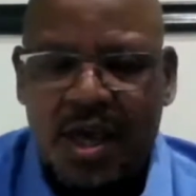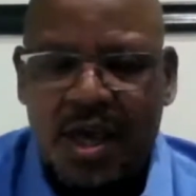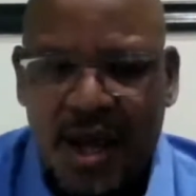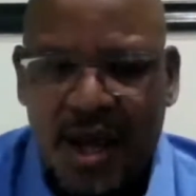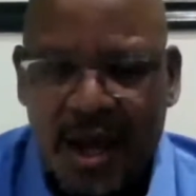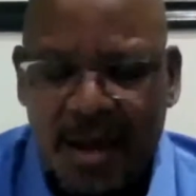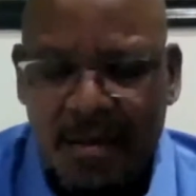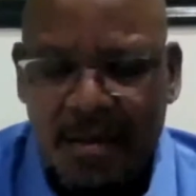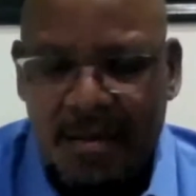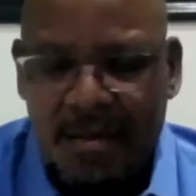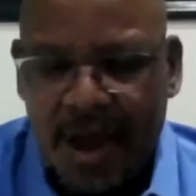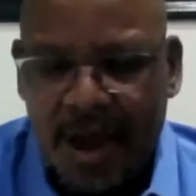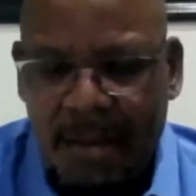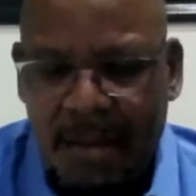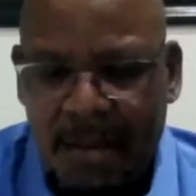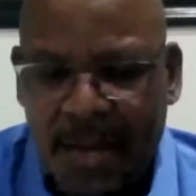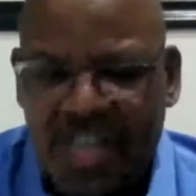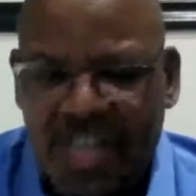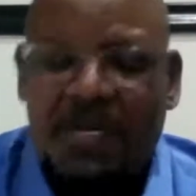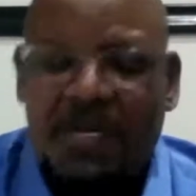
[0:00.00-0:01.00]
a
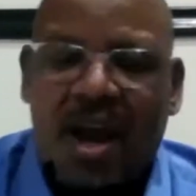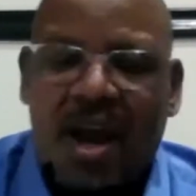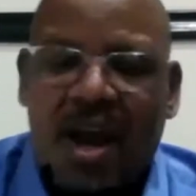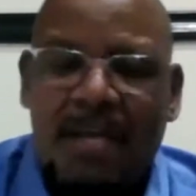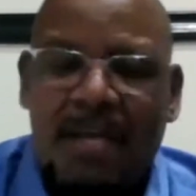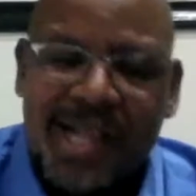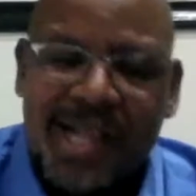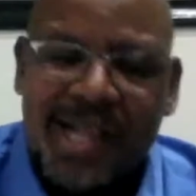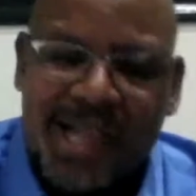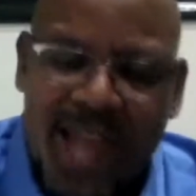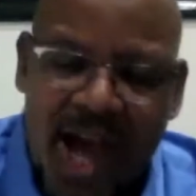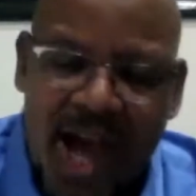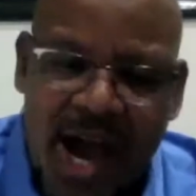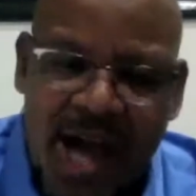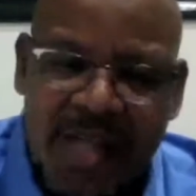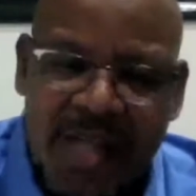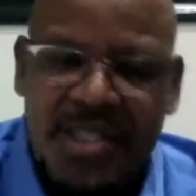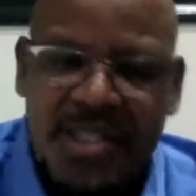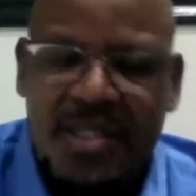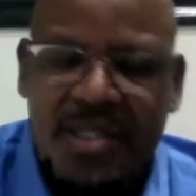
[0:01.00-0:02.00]
much bigger
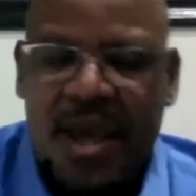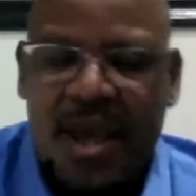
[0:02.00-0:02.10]
class,